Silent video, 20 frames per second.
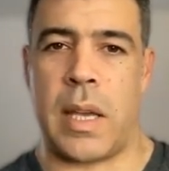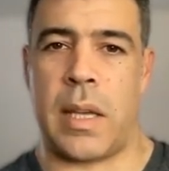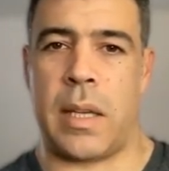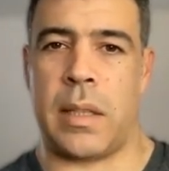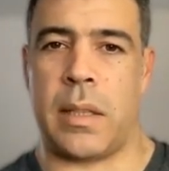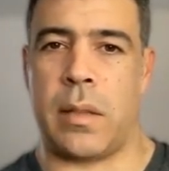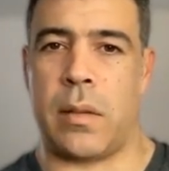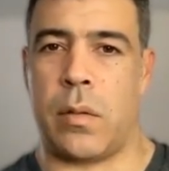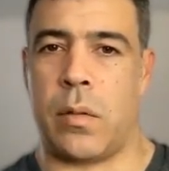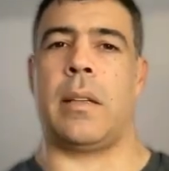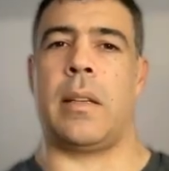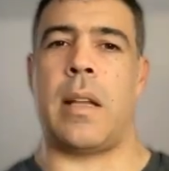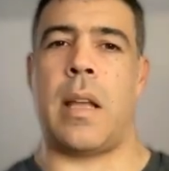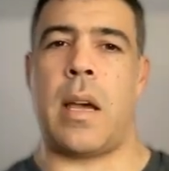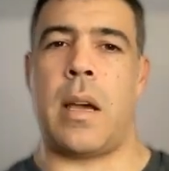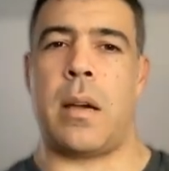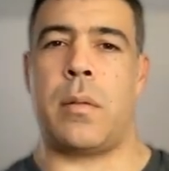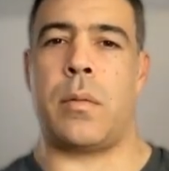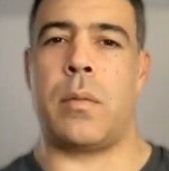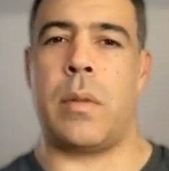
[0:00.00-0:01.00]
And
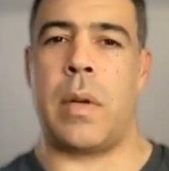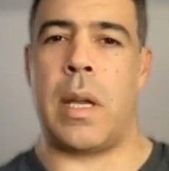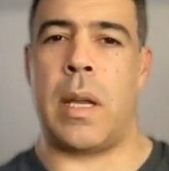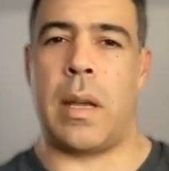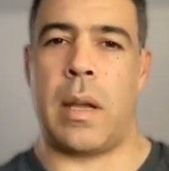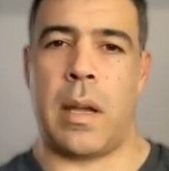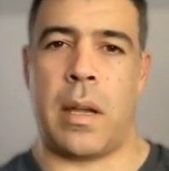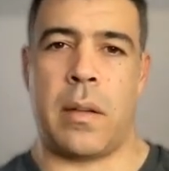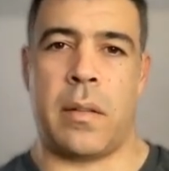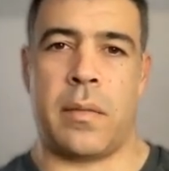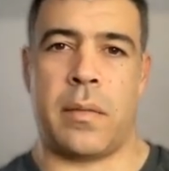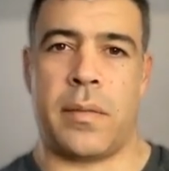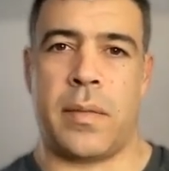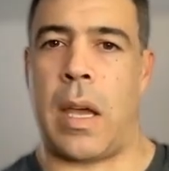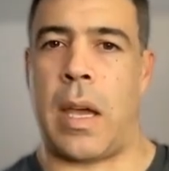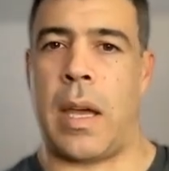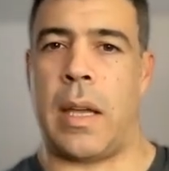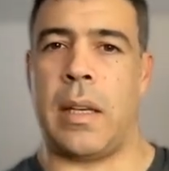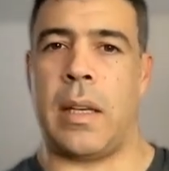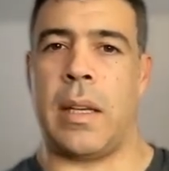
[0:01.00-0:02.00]
now we have
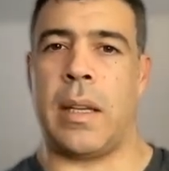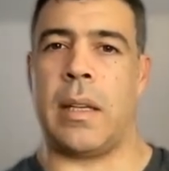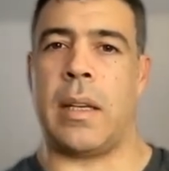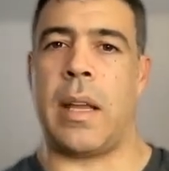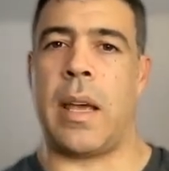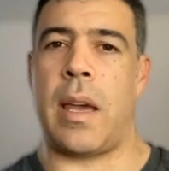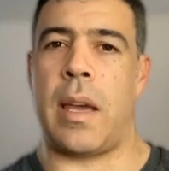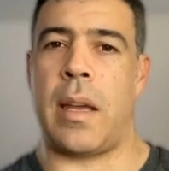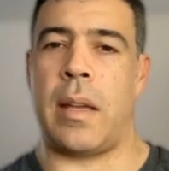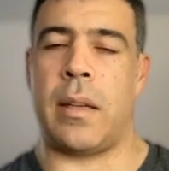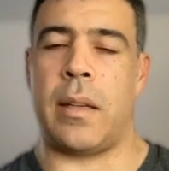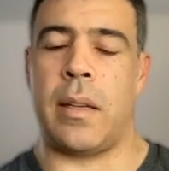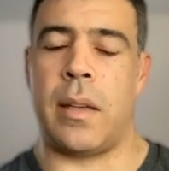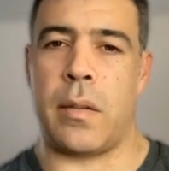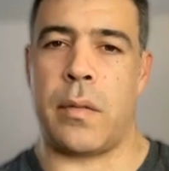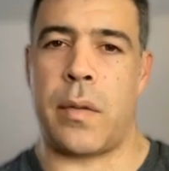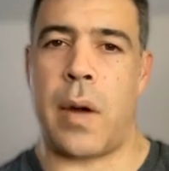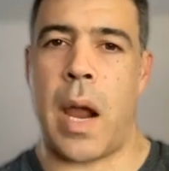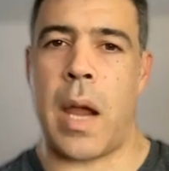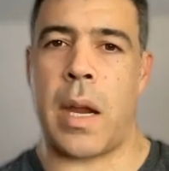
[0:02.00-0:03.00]
n8n
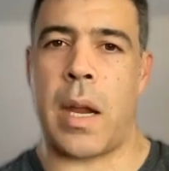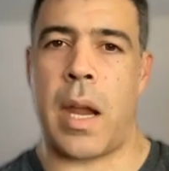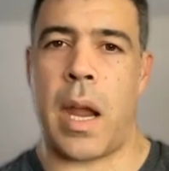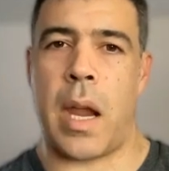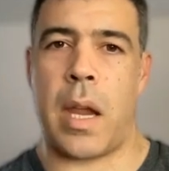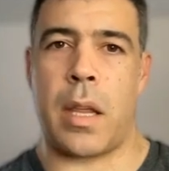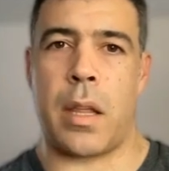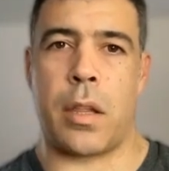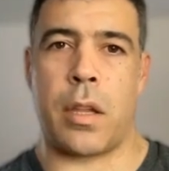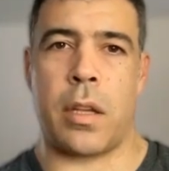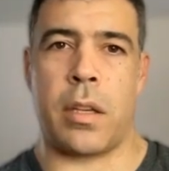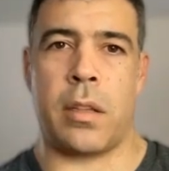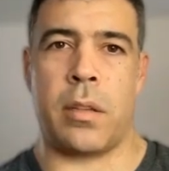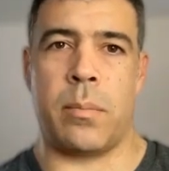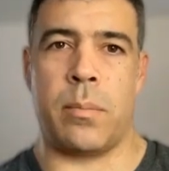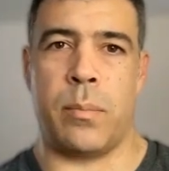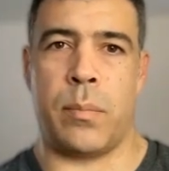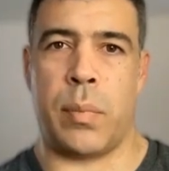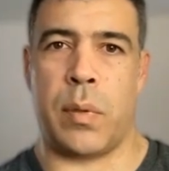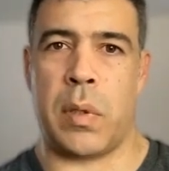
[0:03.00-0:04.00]
RAG
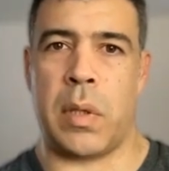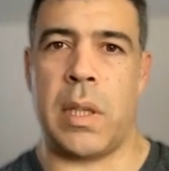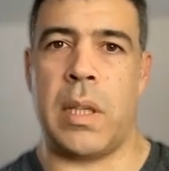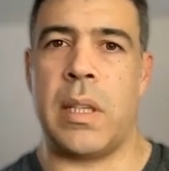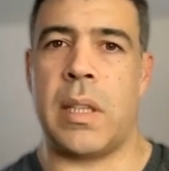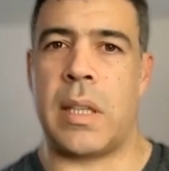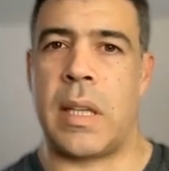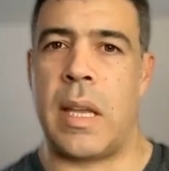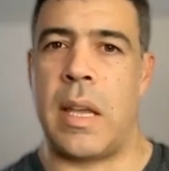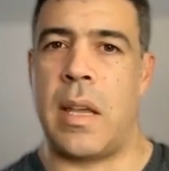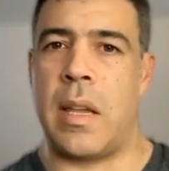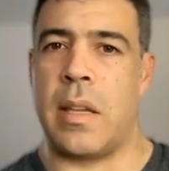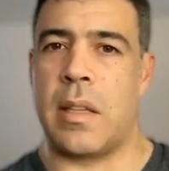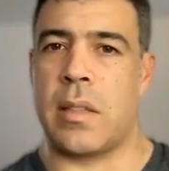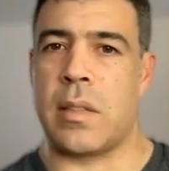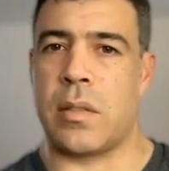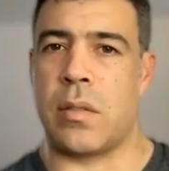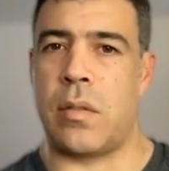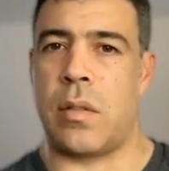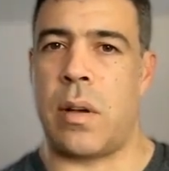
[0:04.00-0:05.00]
agent built.
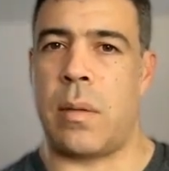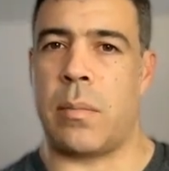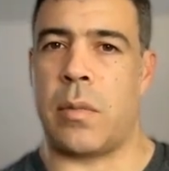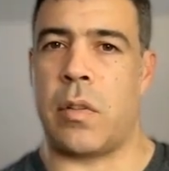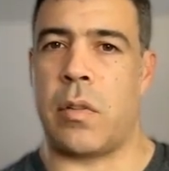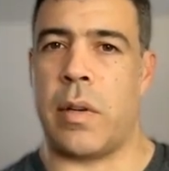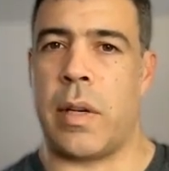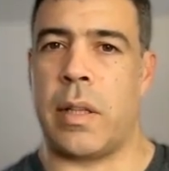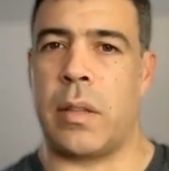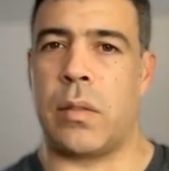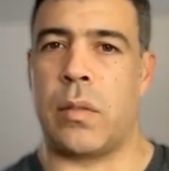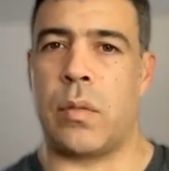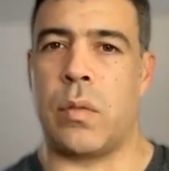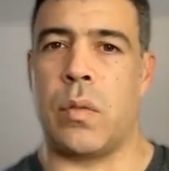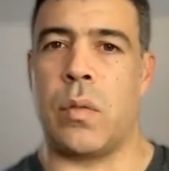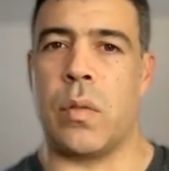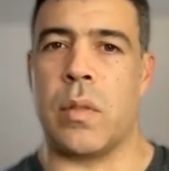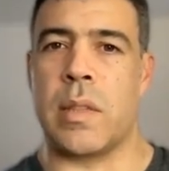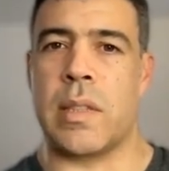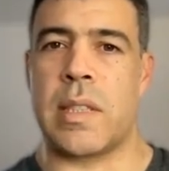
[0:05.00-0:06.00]
So I'm going
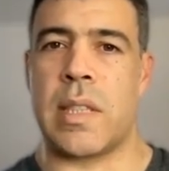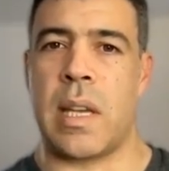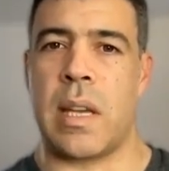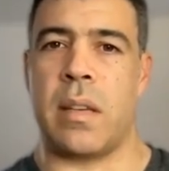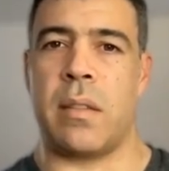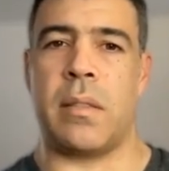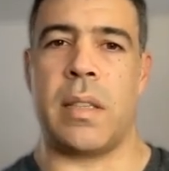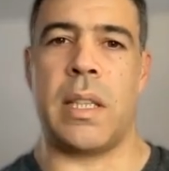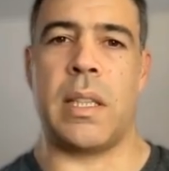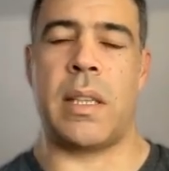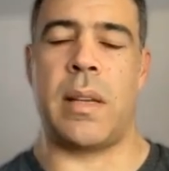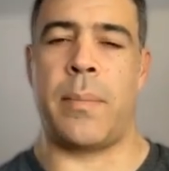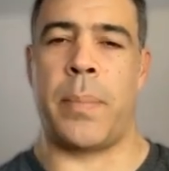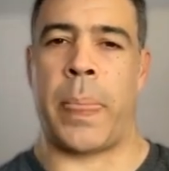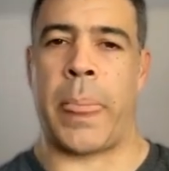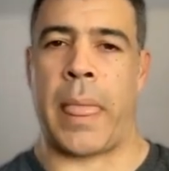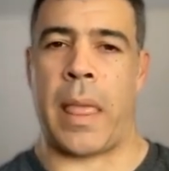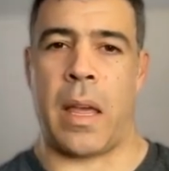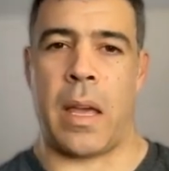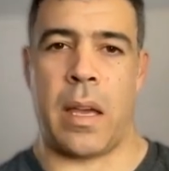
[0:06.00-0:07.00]
to save it.
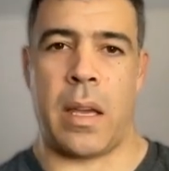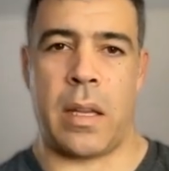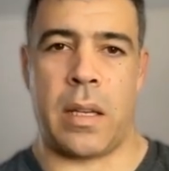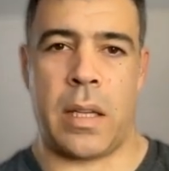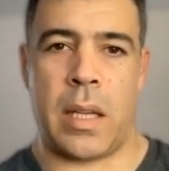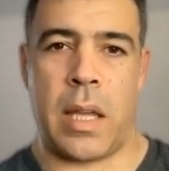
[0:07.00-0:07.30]
And